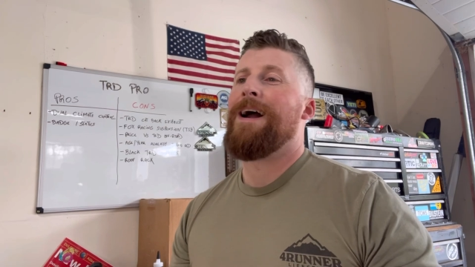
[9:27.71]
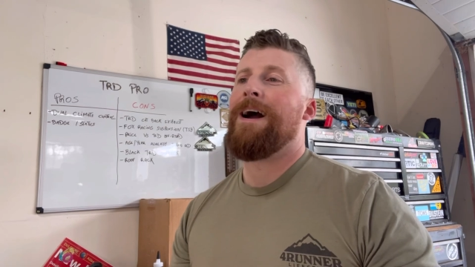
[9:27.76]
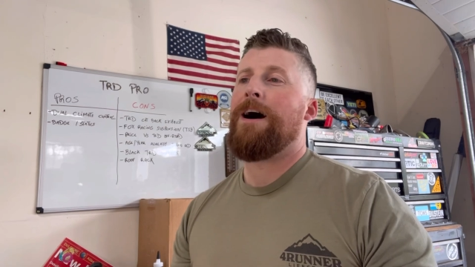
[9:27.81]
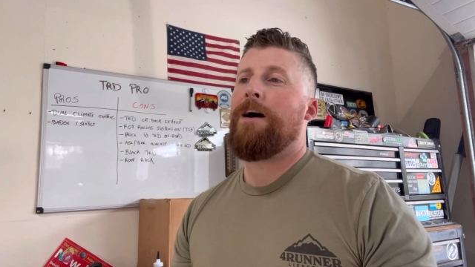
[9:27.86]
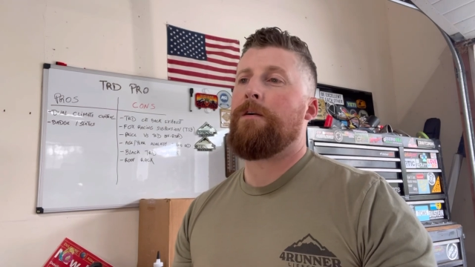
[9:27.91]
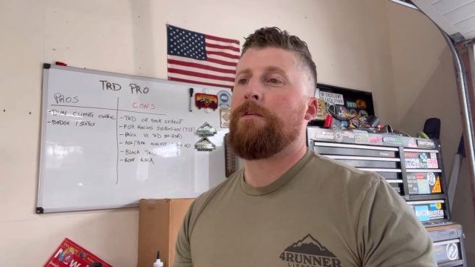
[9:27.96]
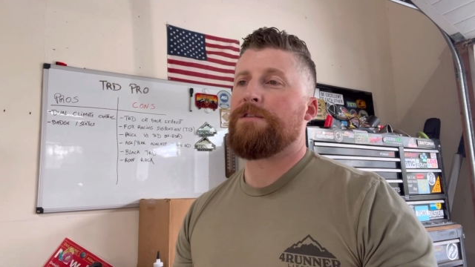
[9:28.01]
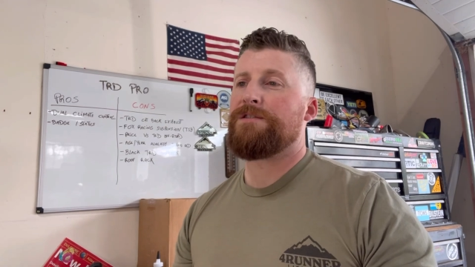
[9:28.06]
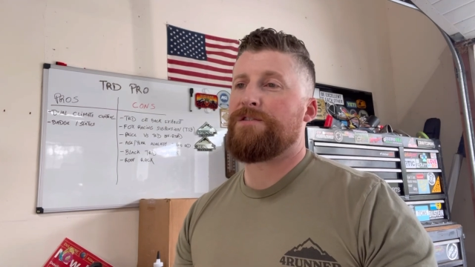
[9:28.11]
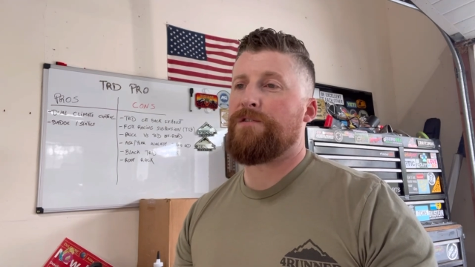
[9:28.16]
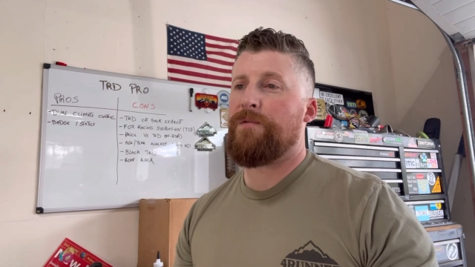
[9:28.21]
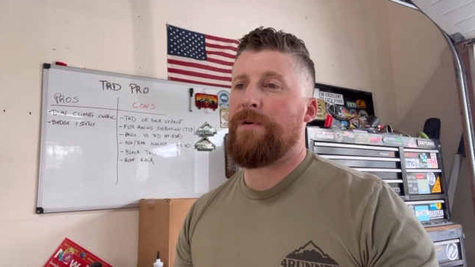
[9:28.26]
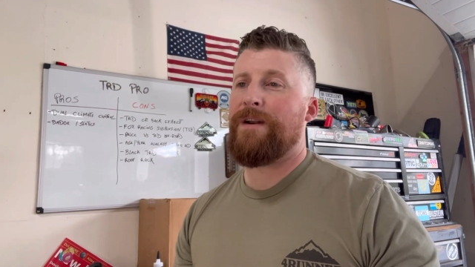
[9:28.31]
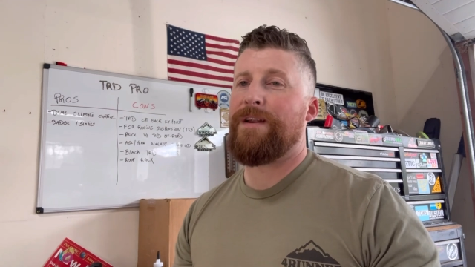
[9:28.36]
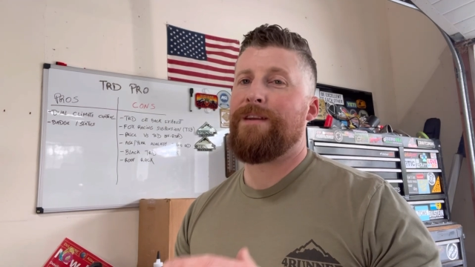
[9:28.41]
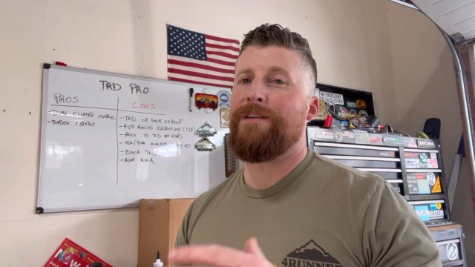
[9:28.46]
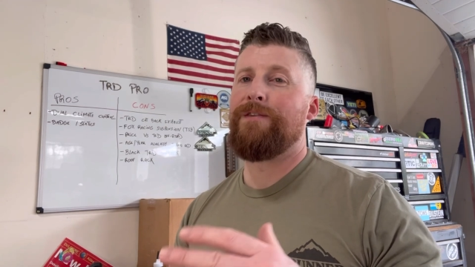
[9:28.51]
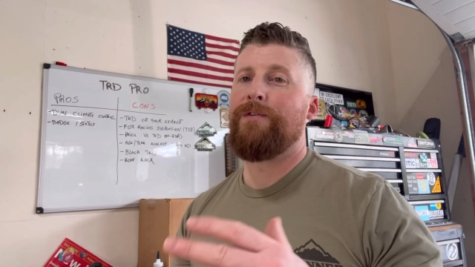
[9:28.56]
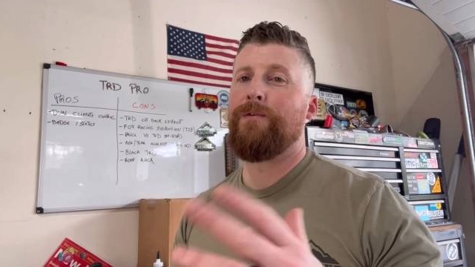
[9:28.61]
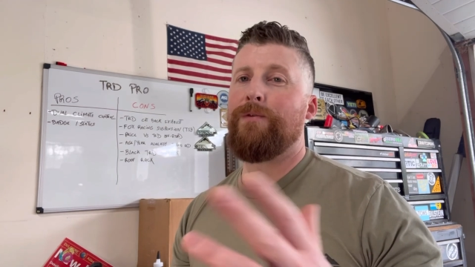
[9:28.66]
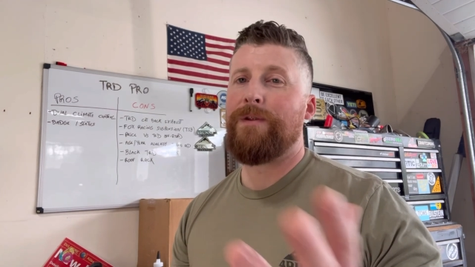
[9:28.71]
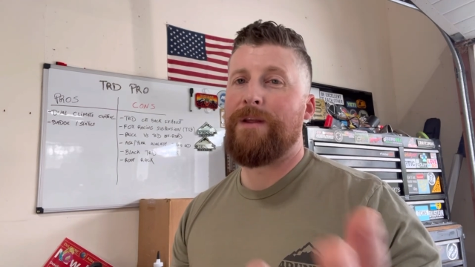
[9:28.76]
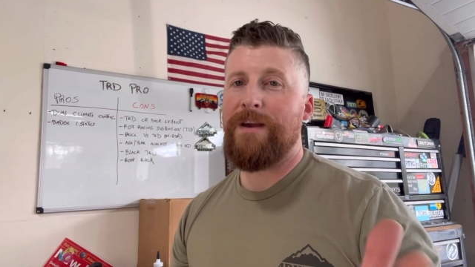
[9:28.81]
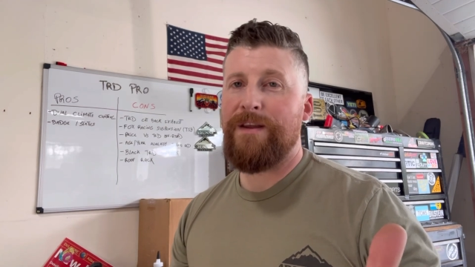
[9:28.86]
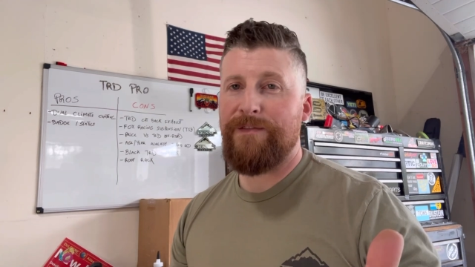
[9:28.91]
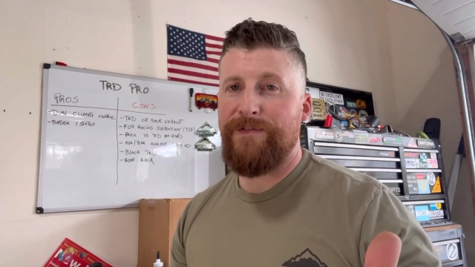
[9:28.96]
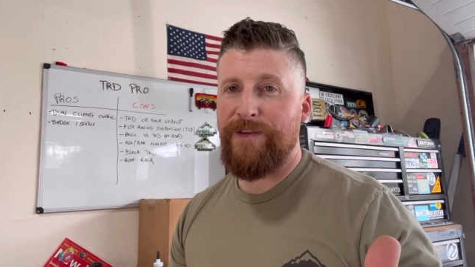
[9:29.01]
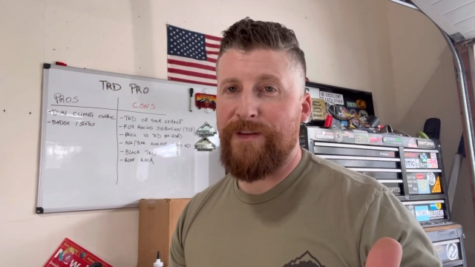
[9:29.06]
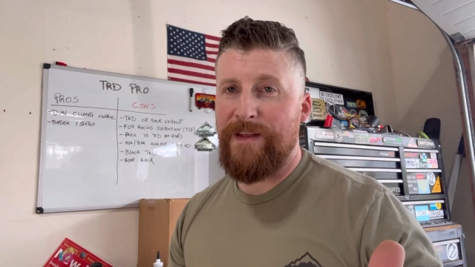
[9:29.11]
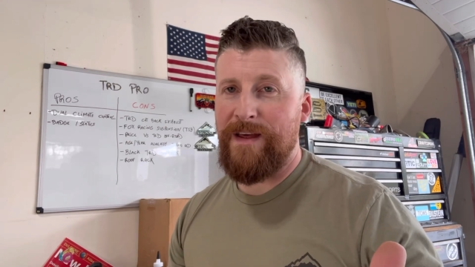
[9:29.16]
I was already too
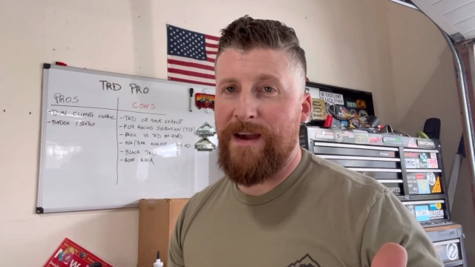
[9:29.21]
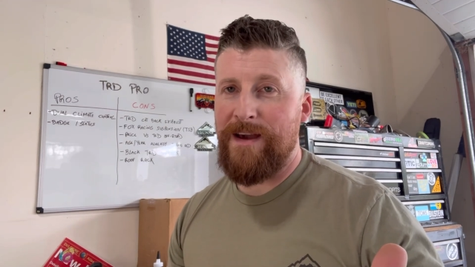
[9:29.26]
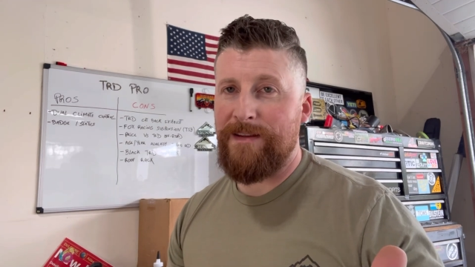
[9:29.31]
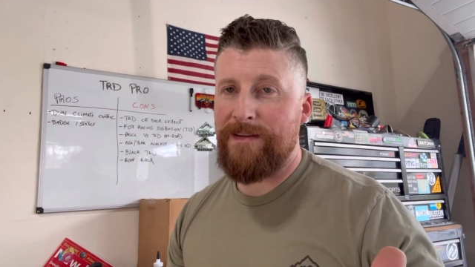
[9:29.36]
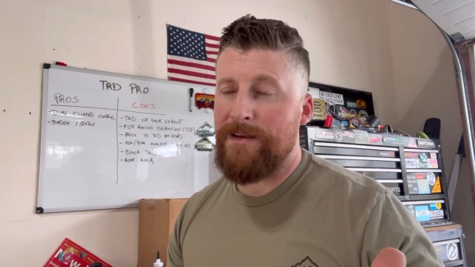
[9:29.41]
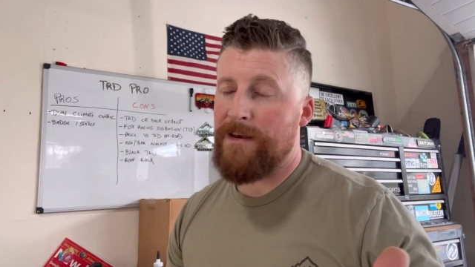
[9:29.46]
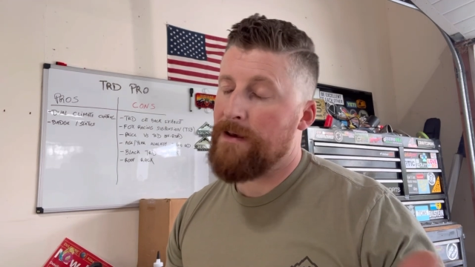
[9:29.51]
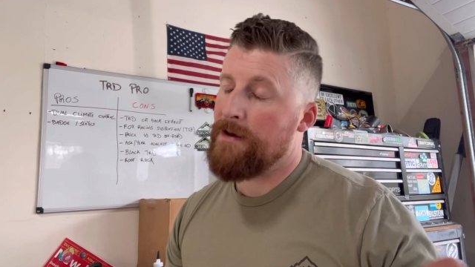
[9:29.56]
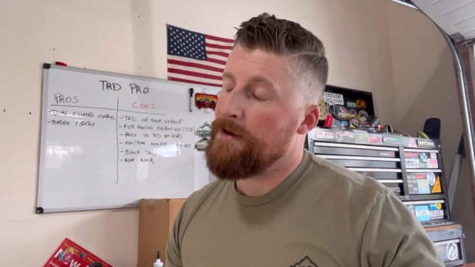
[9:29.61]
late for that.